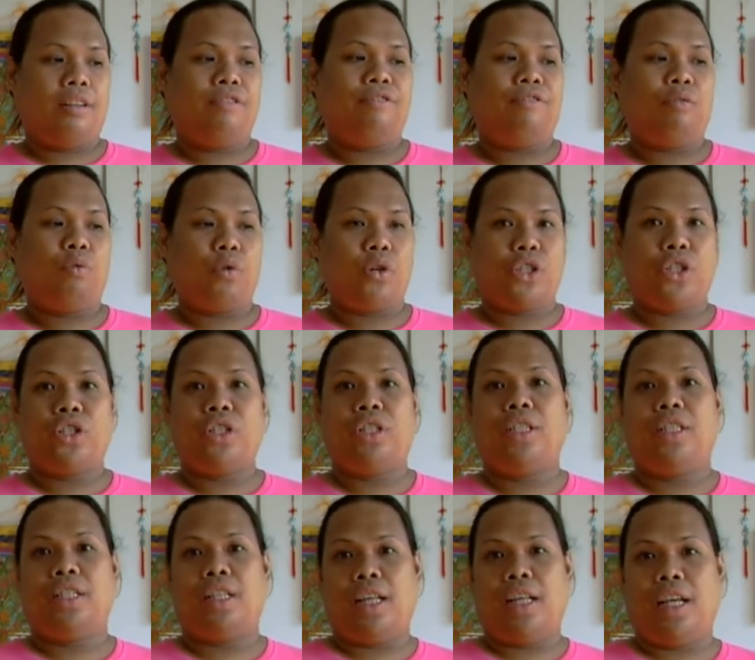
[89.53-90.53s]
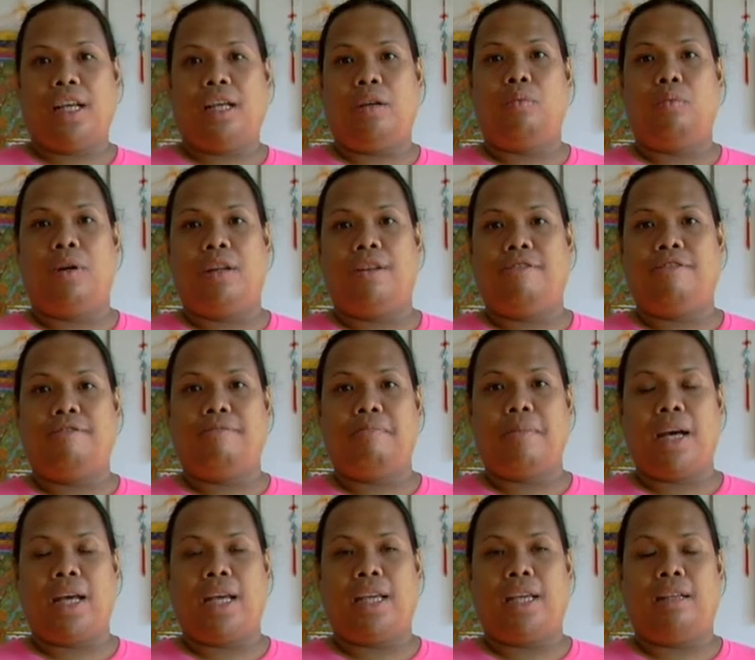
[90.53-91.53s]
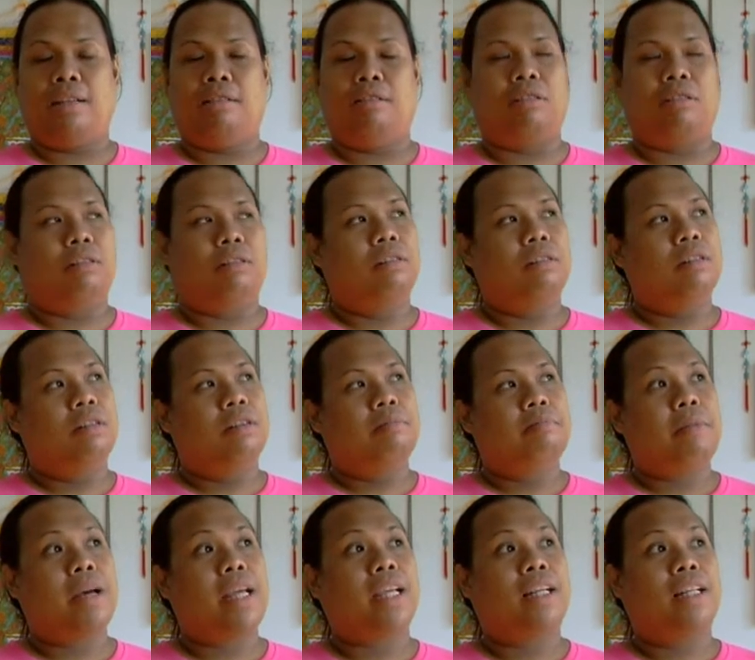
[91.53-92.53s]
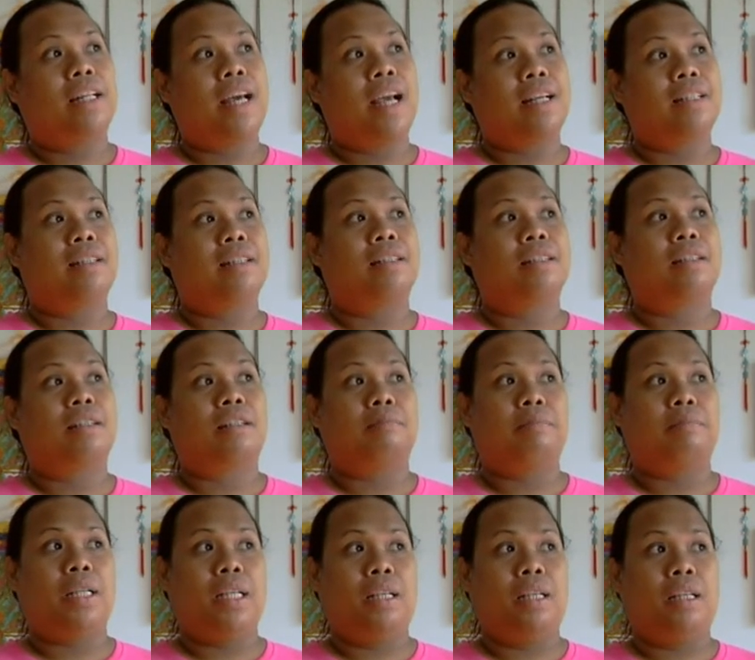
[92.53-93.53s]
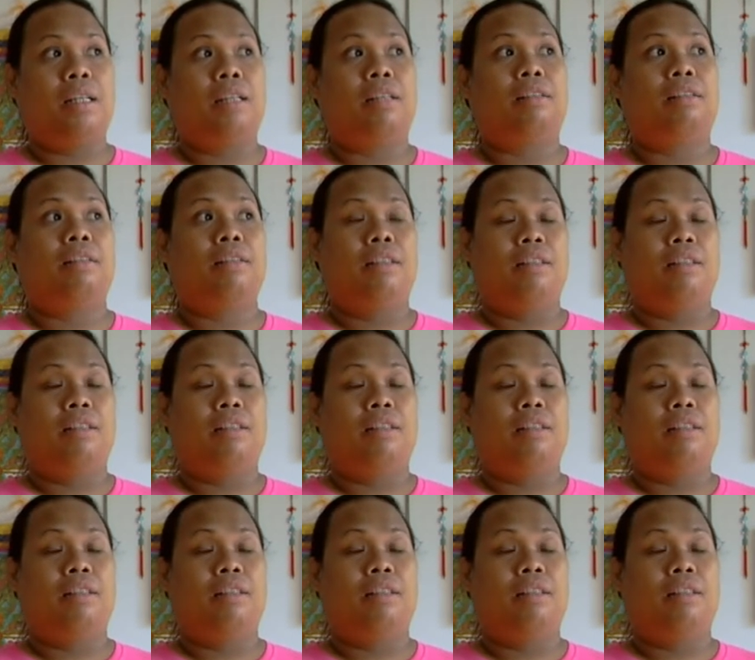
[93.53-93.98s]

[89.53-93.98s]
unfortunately, one of my classes are being